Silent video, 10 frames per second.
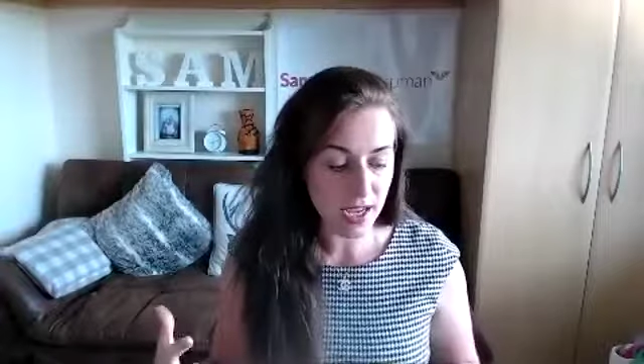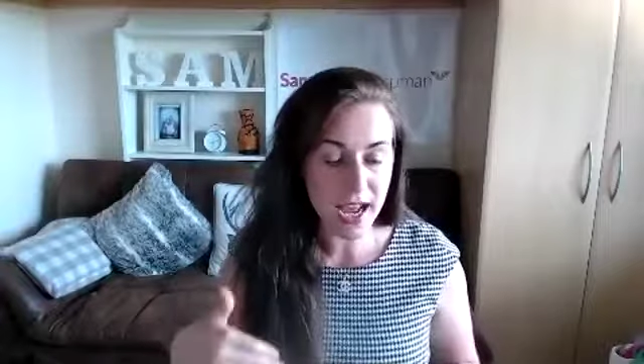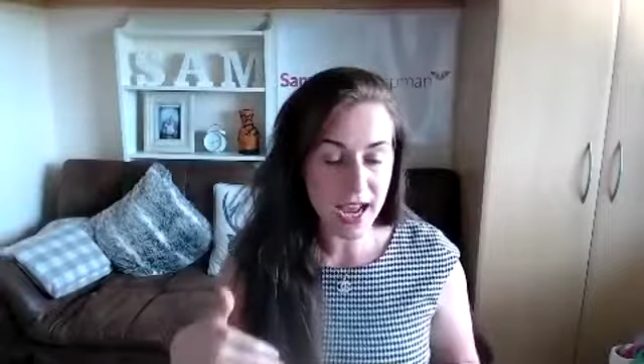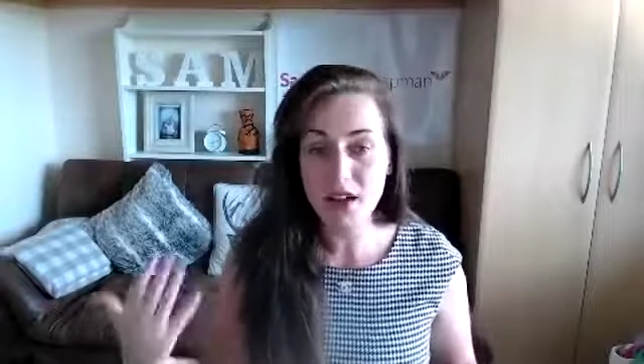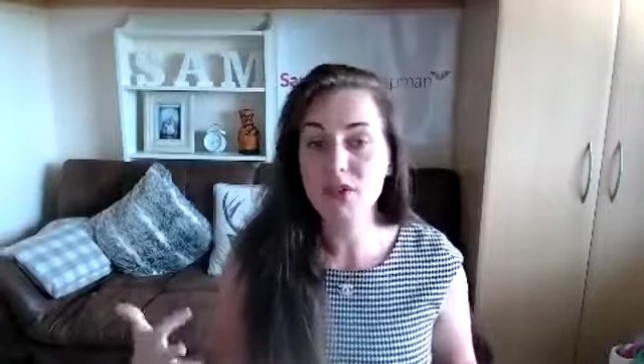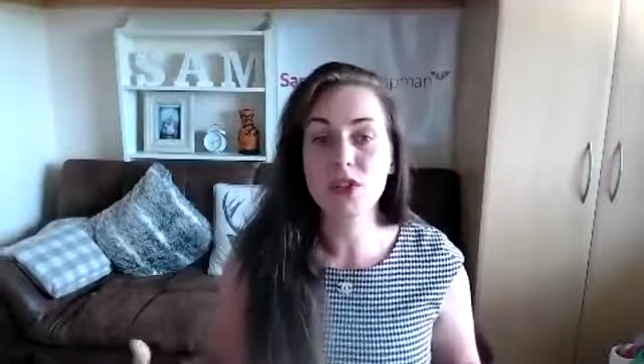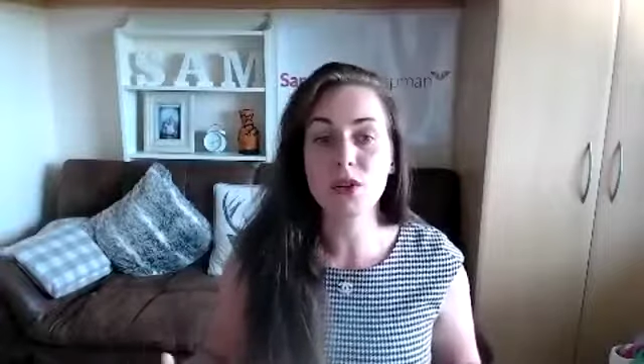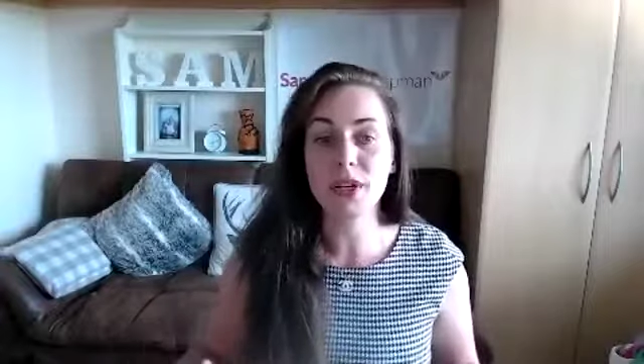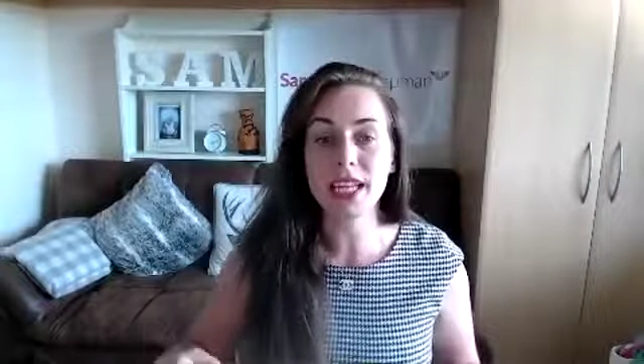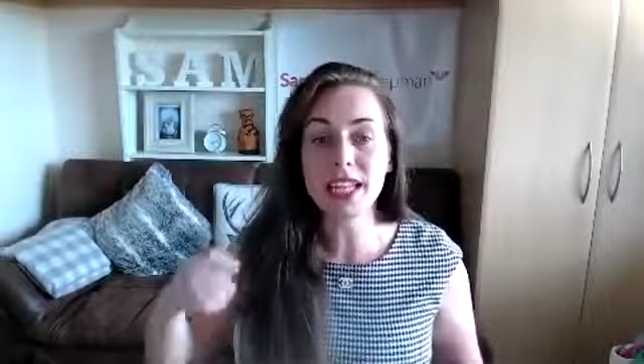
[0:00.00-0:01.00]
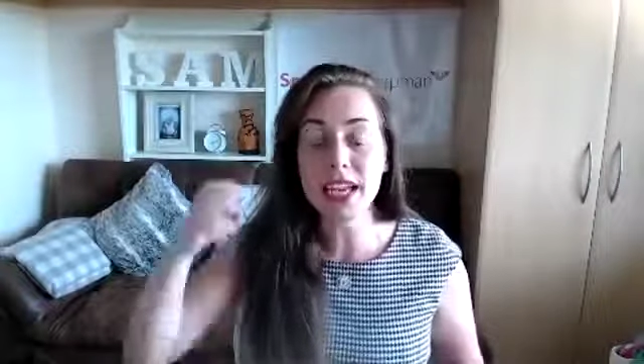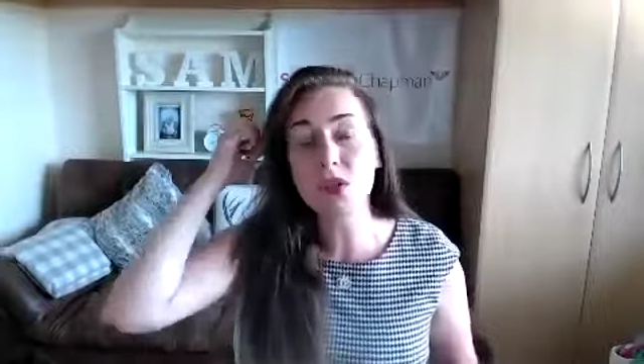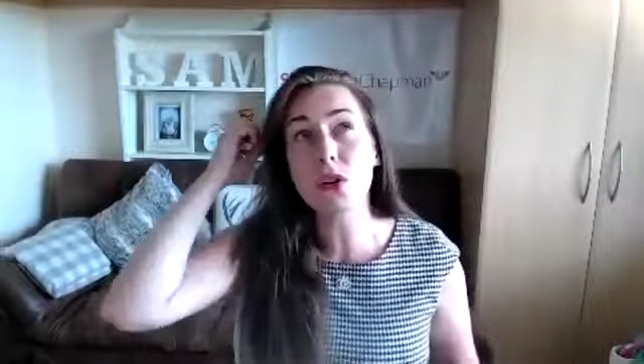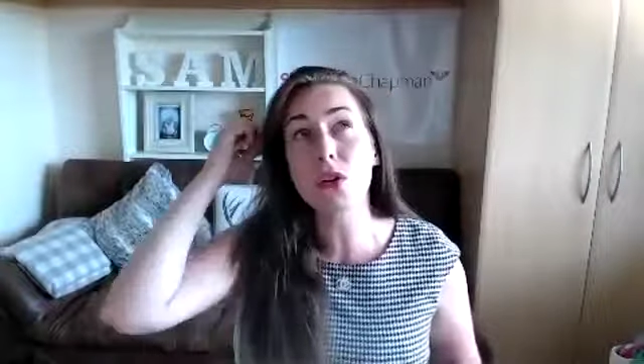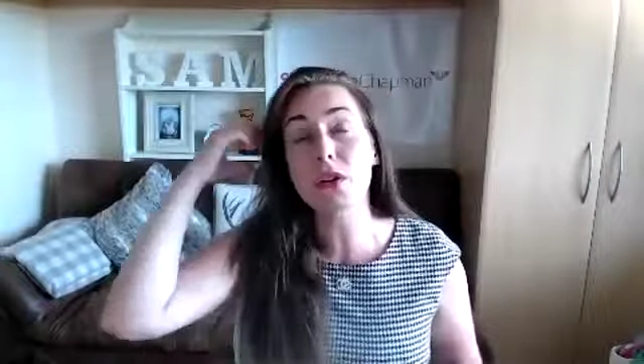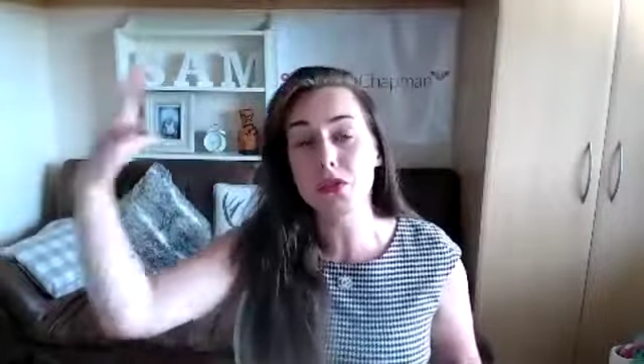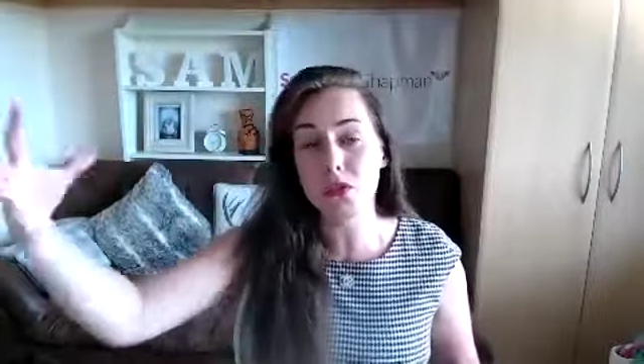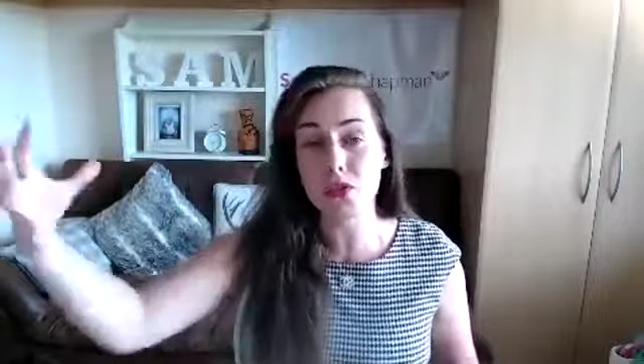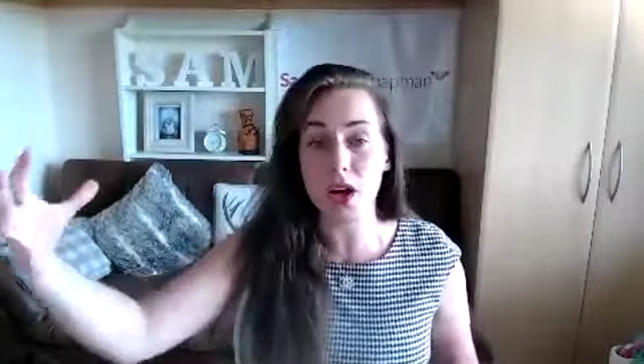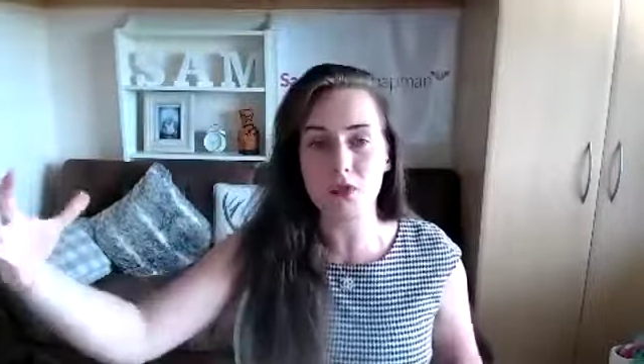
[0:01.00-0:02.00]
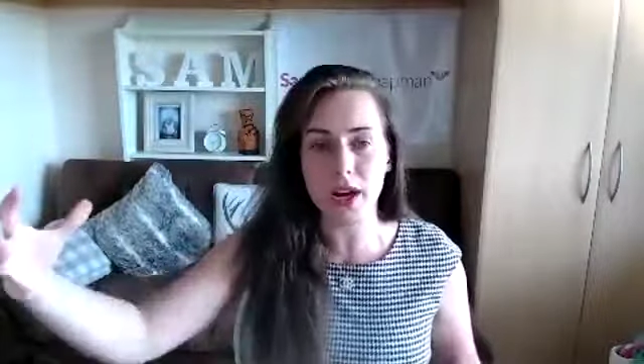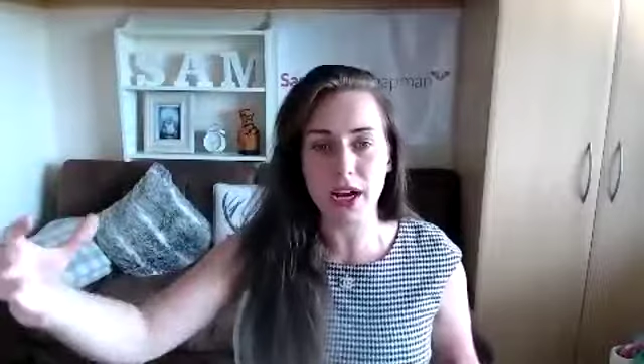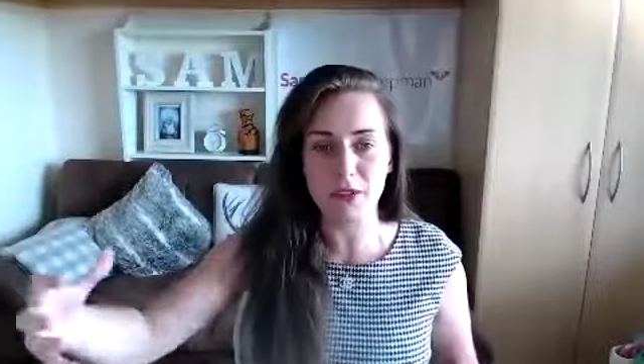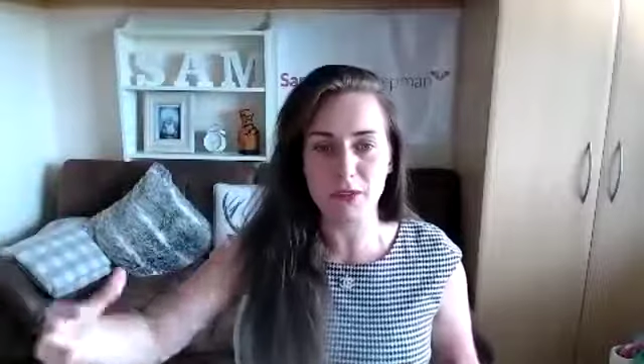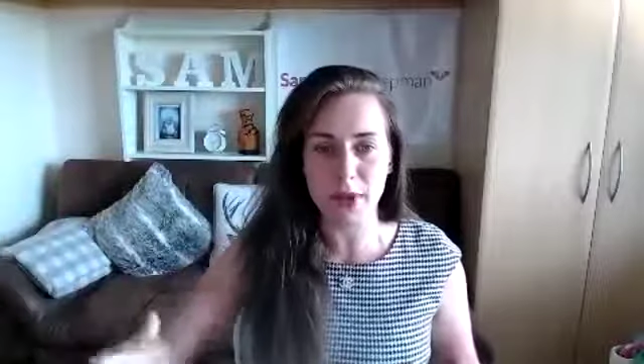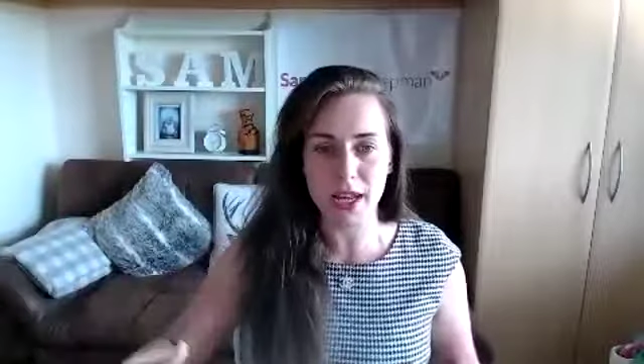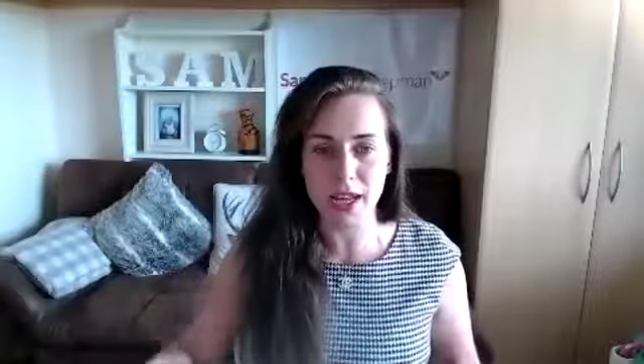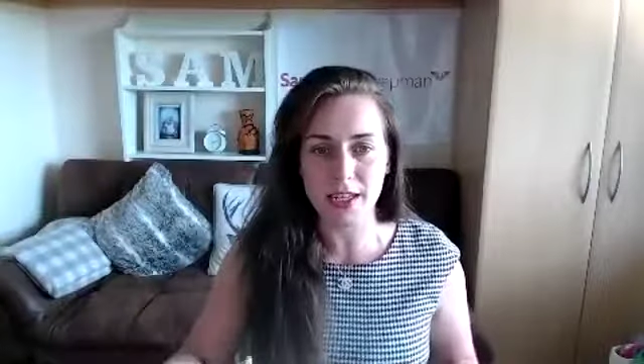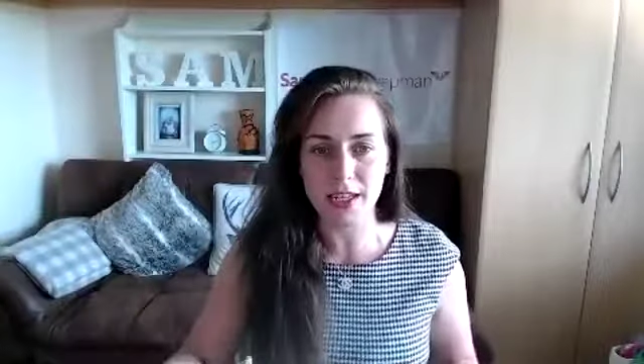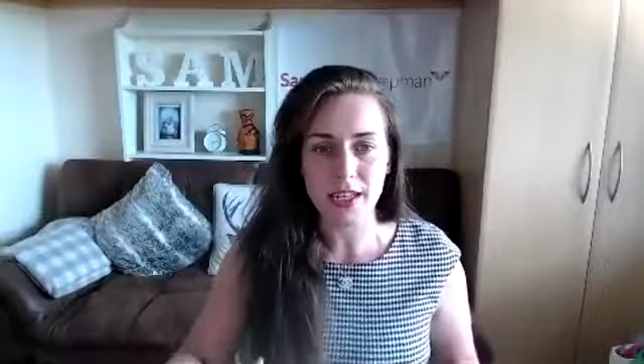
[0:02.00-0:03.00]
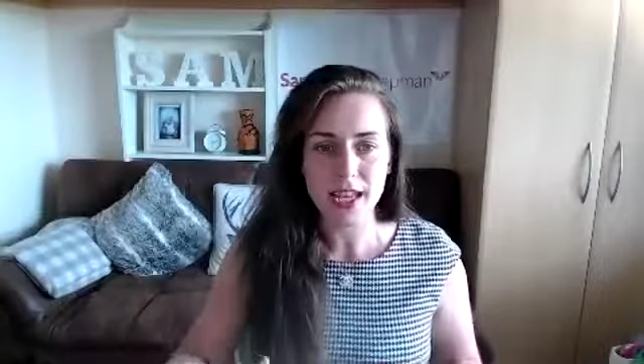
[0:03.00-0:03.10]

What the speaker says: I have to do, and it gets all the stuff out of my head.